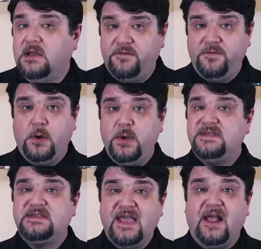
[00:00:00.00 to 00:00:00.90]
The flow
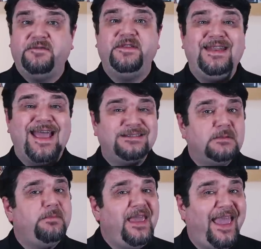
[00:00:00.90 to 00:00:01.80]
itself
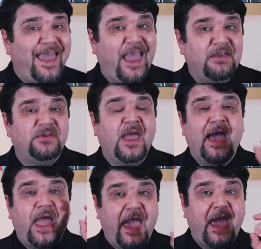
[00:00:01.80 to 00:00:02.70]
doesn't behave
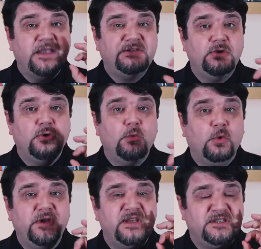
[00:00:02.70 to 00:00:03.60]
as you
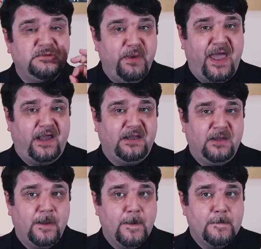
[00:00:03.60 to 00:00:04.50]
would expect.